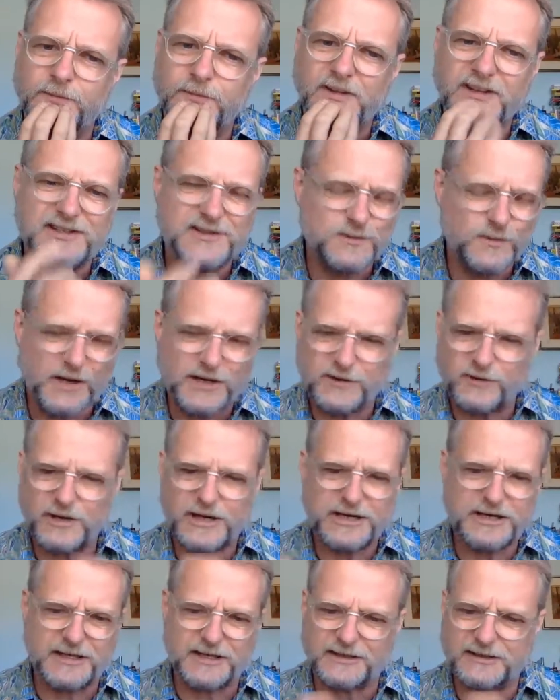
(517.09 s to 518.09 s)
This is why
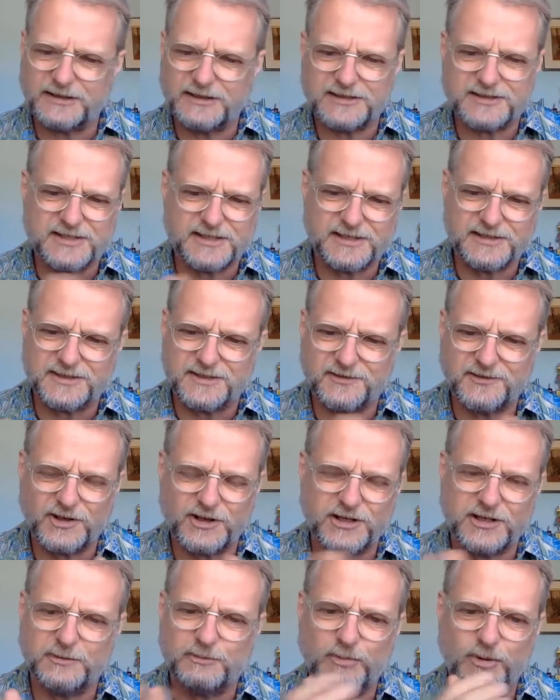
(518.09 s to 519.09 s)
grading is a
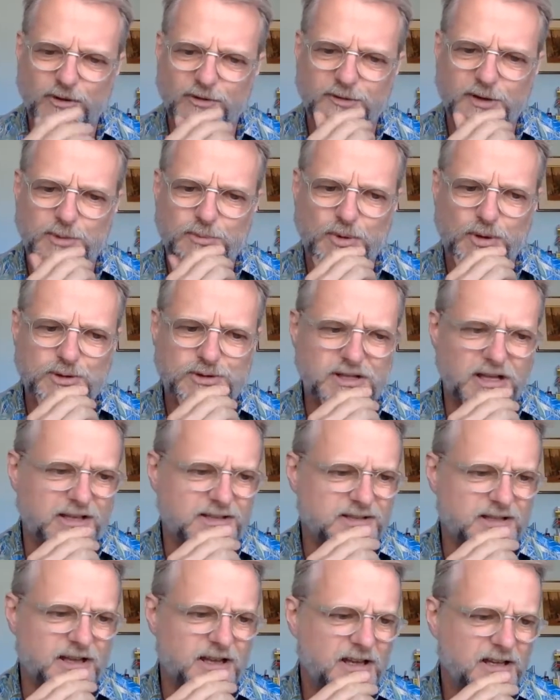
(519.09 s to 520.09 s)
very imperfect
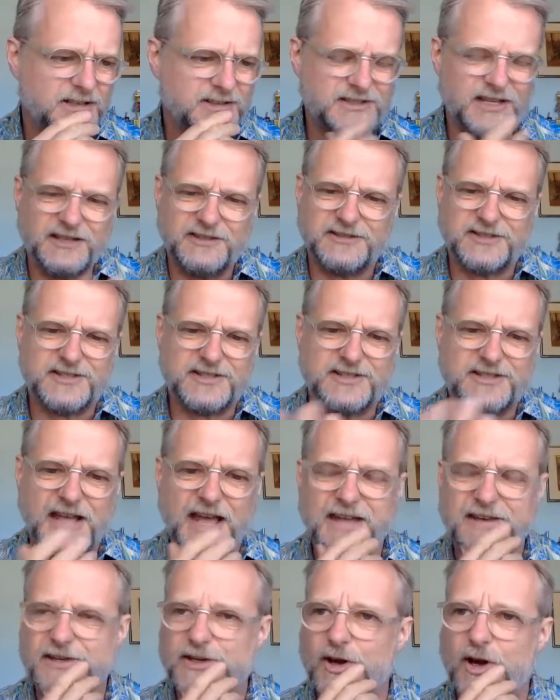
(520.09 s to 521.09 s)
process. Because I could
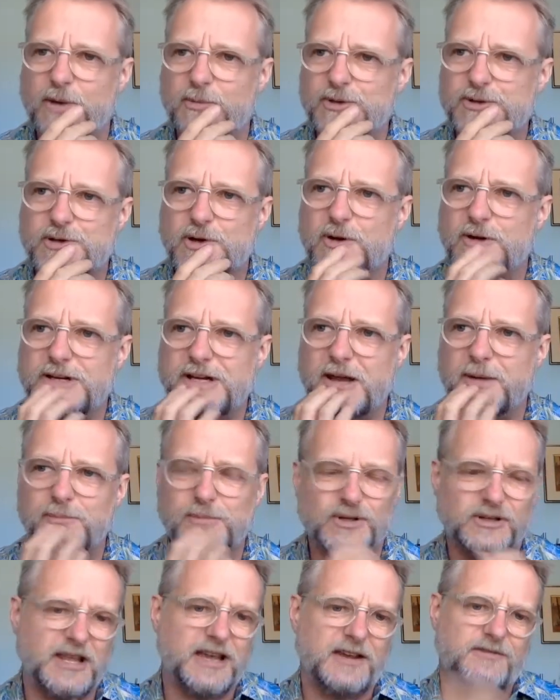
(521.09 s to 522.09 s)
set an arbitrary
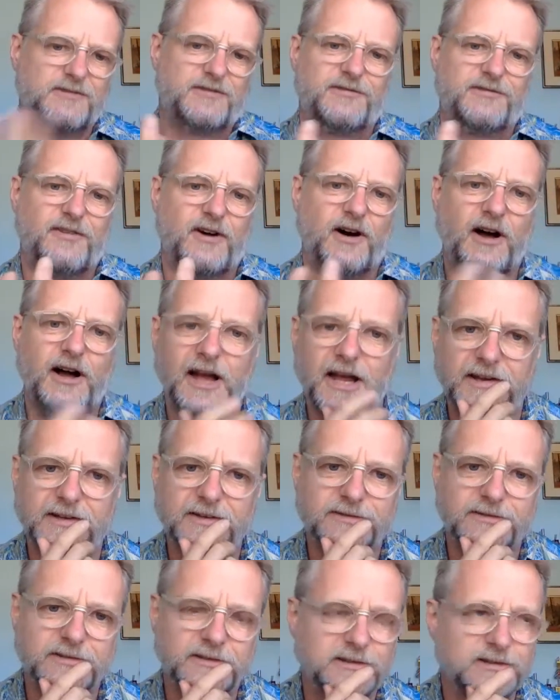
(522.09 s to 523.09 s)
number like
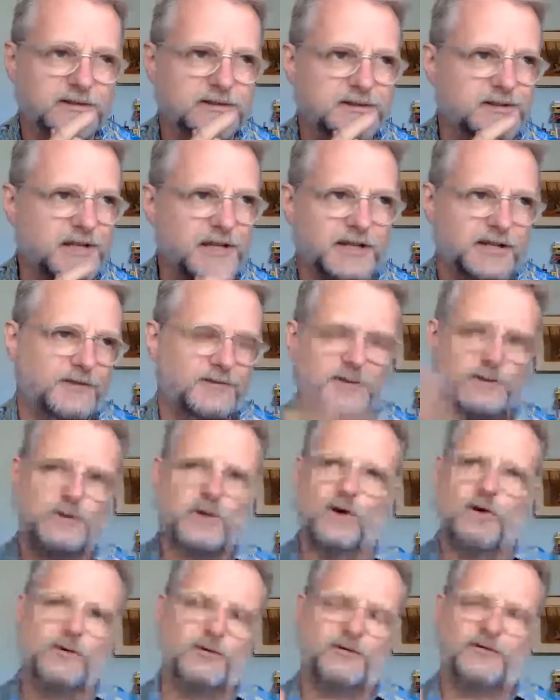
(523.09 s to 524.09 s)
5 and say, if you
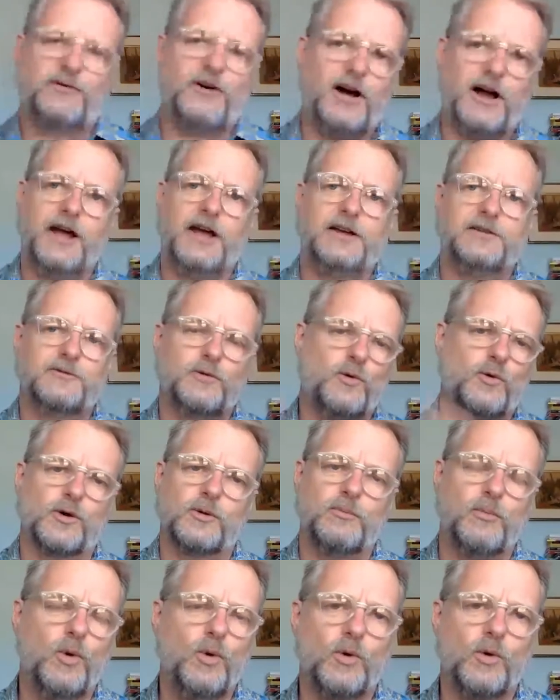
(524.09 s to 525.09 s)
go 5 or
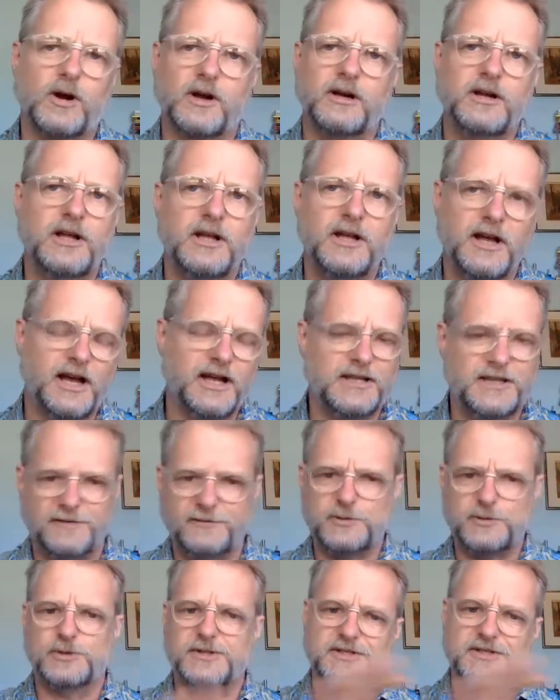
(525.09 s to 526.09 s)
more, I give
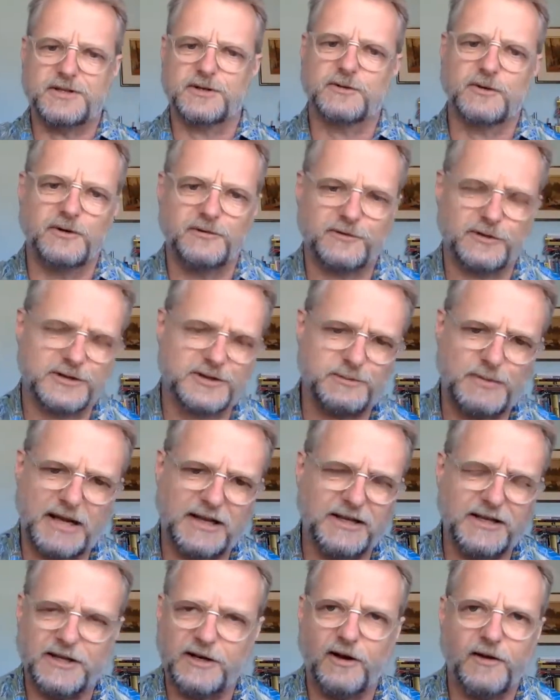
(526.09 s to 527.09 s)
you a 0 for
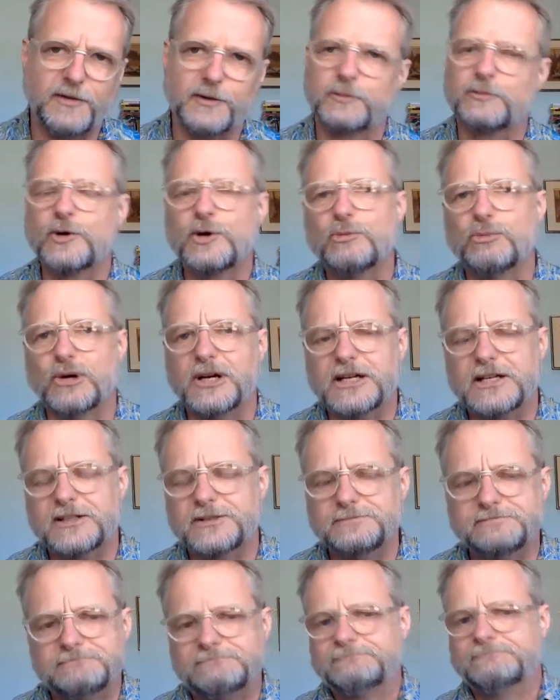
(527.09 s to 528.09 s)
spelling on the rubric.
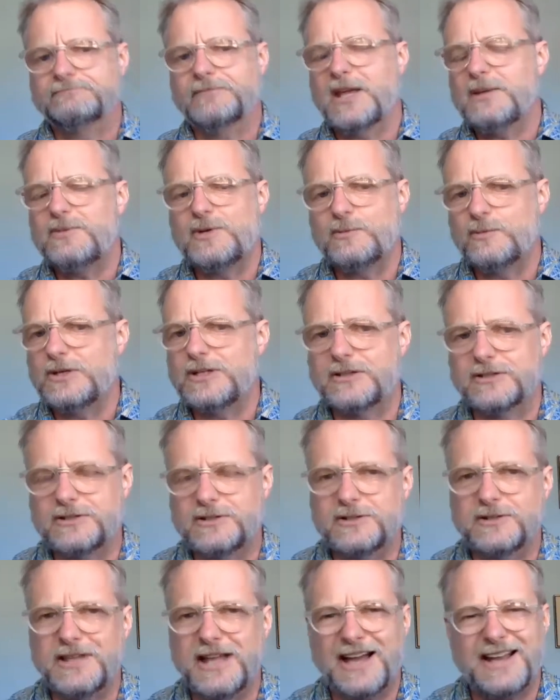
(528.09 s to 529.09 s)
Maybe we could
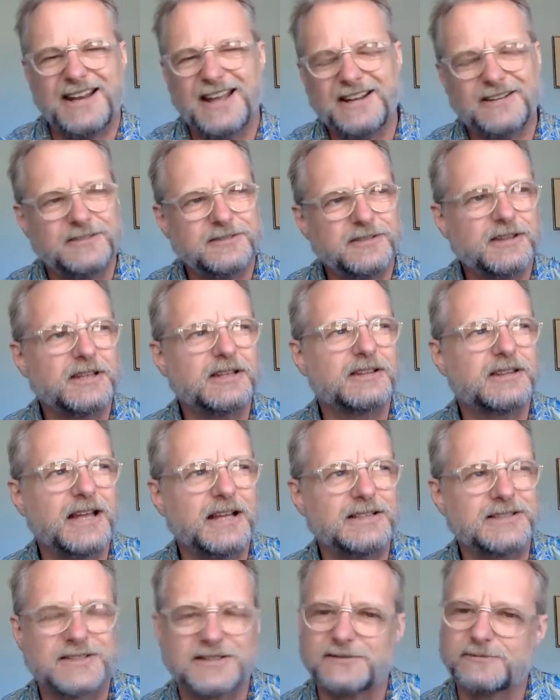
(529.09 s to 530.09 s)
do that. I don't think
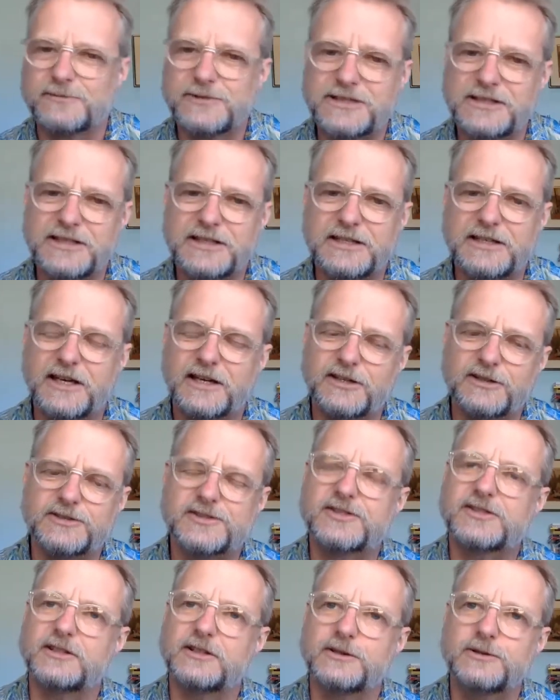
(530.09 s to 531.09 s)
that's really a good
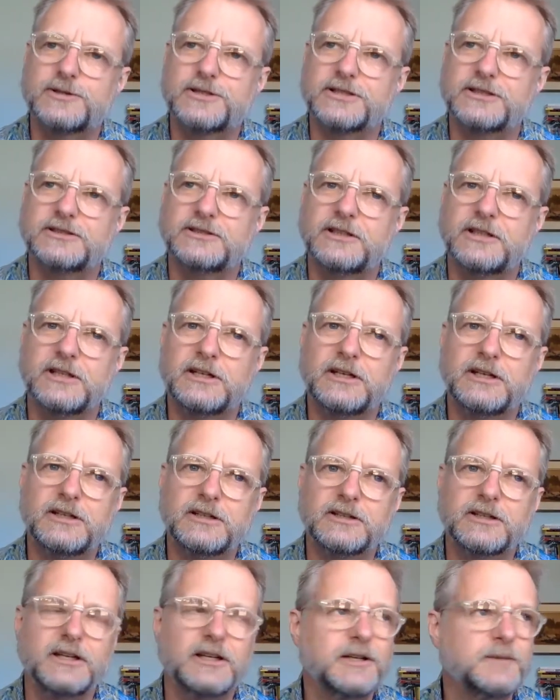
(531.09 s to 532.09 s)
solution.
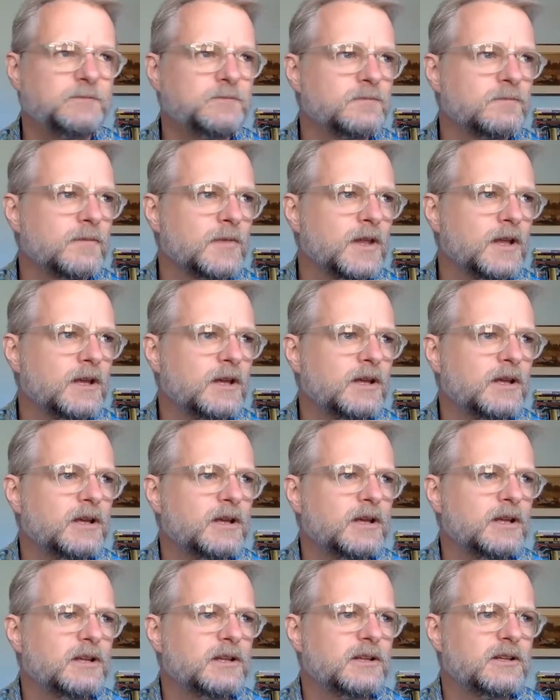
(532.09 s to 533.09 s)
Okay?
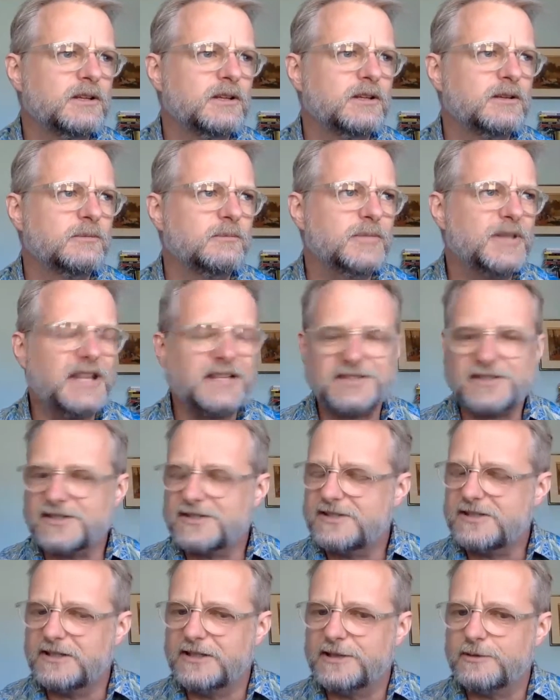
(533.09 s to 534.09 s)
That's
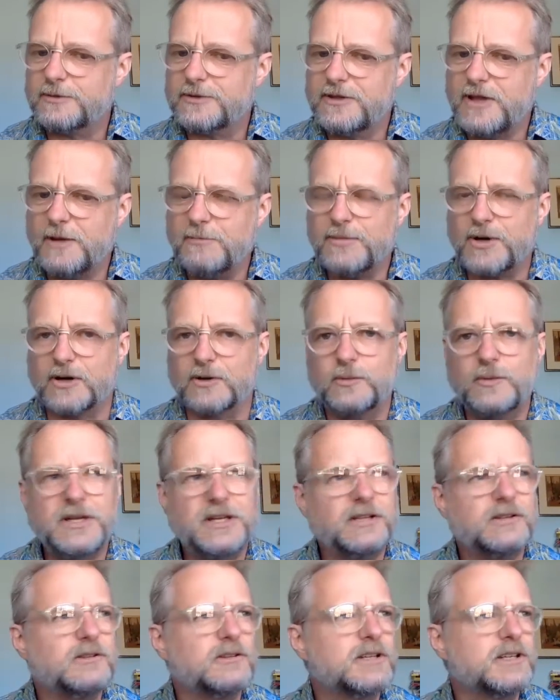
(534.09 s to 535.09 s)
just dealing with number. We
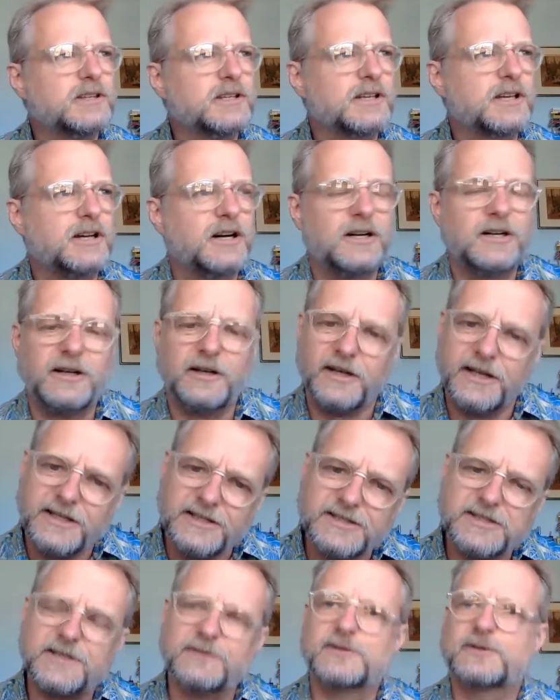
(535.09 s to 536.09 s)
could look at the
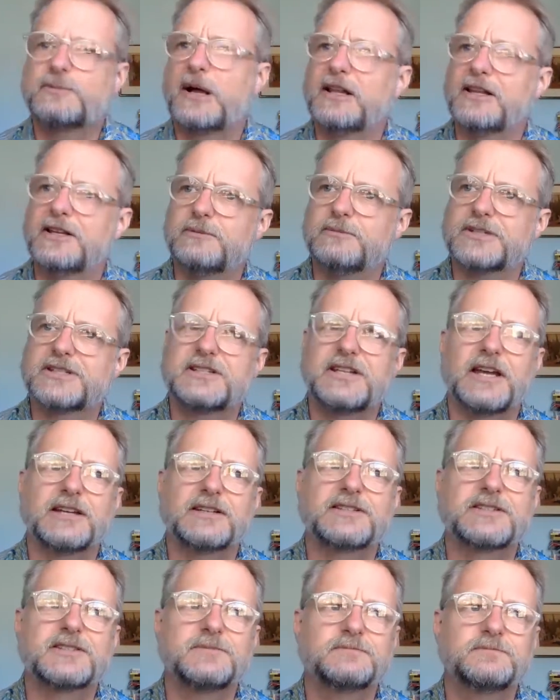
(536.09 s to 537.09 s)
kinds of spelling
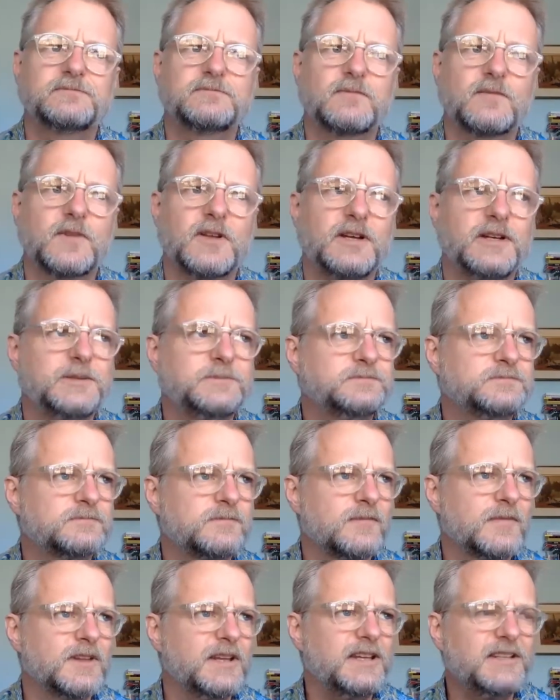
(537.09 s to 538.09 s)
mistakes. Okay?
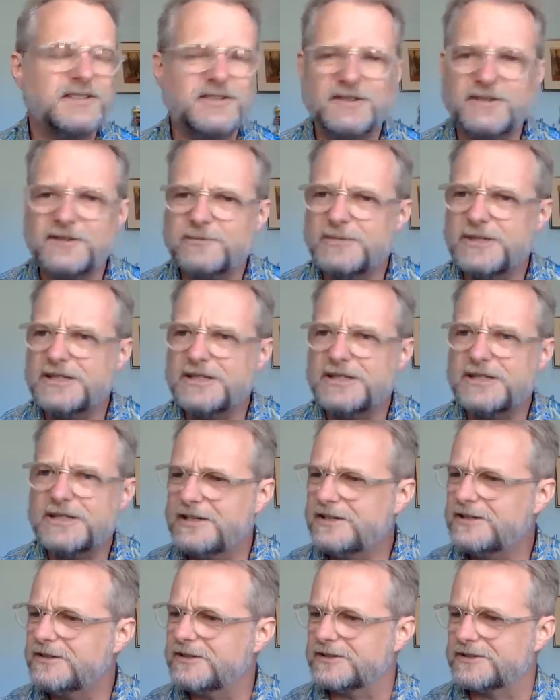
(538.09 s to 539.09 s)
It took me
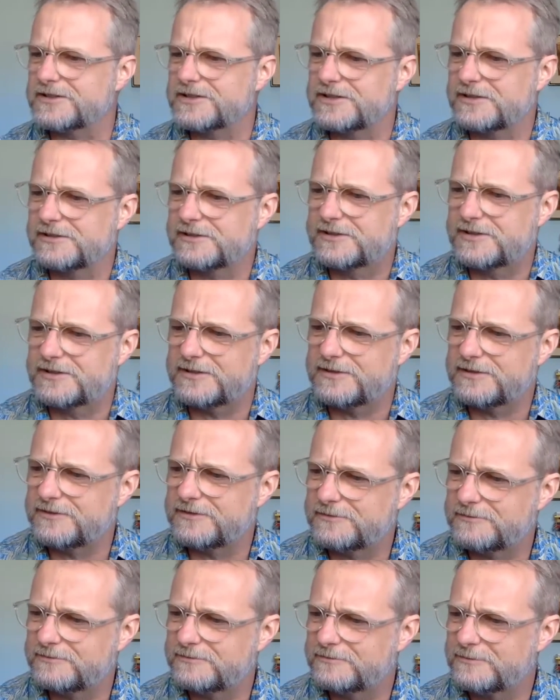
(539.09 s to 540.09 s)
years to
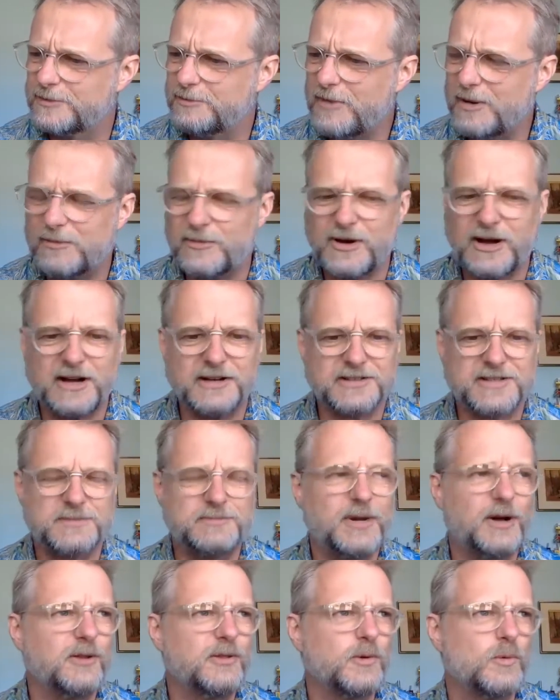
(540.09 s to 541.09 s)
remember how to
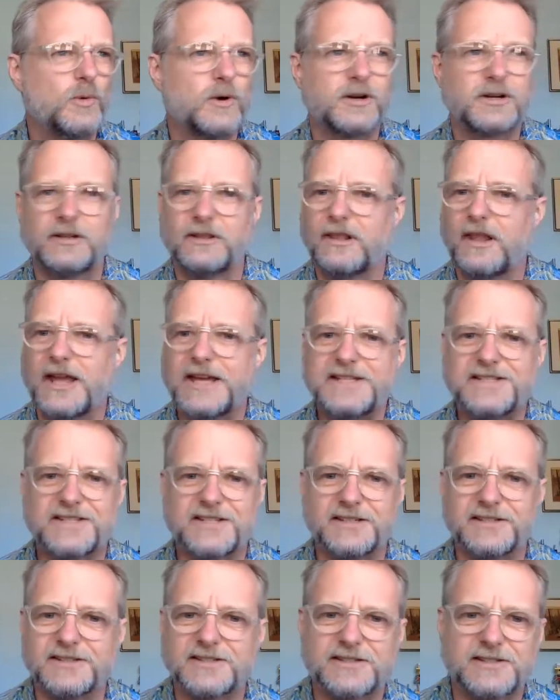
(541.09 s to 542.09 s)
spell the word
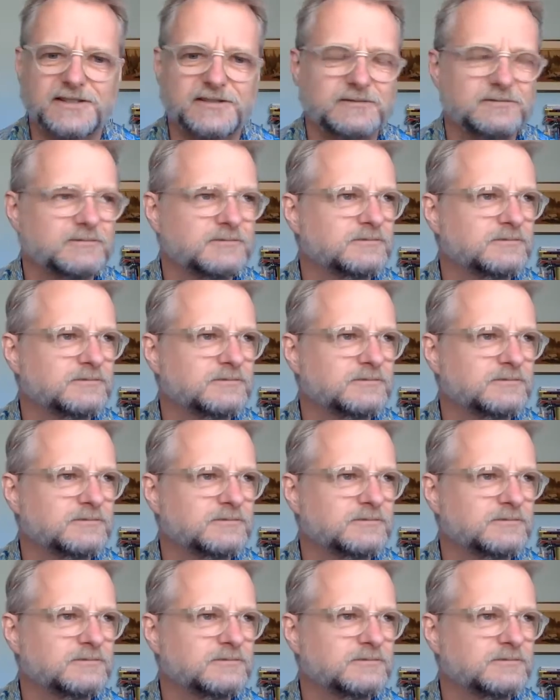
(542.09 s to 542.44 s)
license.